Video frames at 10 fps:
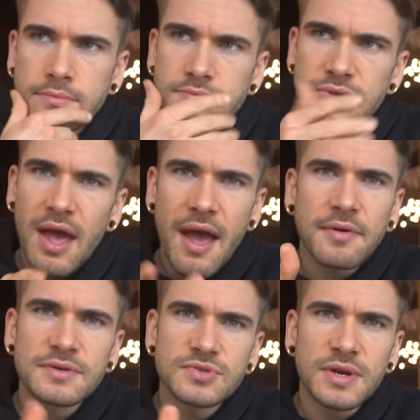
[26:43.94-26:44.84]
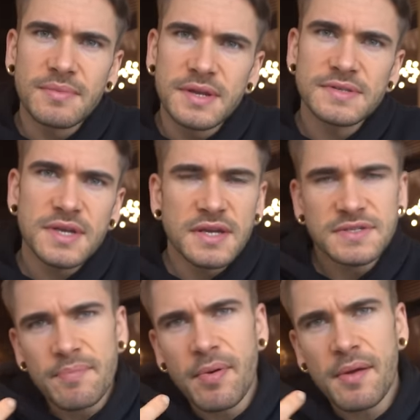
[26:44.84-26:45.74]
Yeah, hour and 20 minutes, I guess.
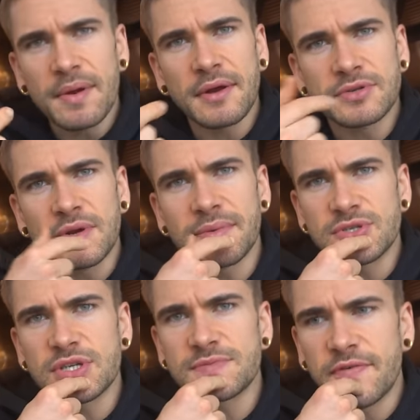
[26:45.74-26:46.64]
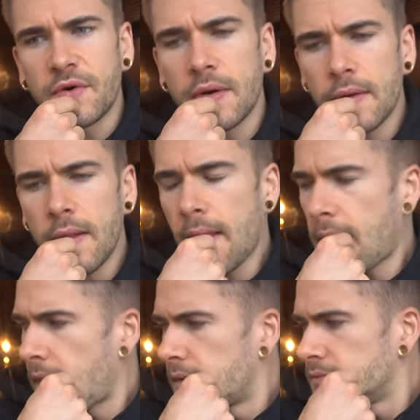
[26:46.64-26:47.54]
Probably about an hour and 20 minutes just before.
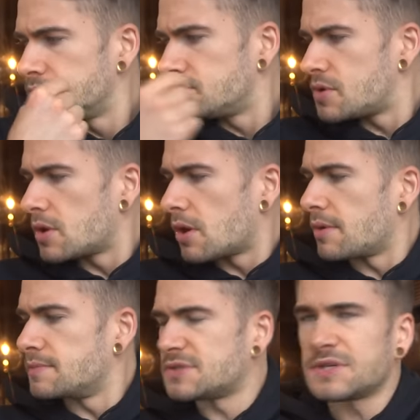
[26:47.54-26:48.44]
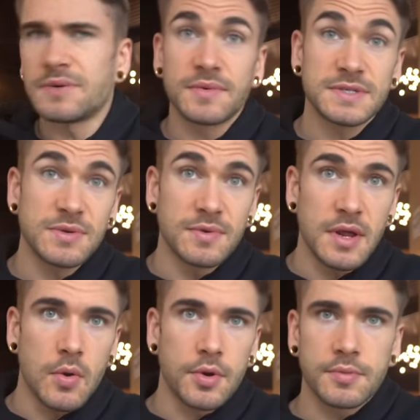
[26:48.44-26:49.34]
Yeah, we'll see when I
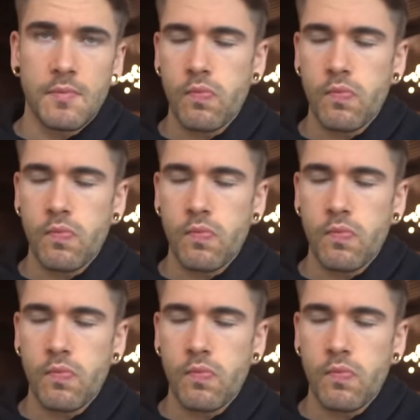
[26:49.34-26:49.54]
ordered.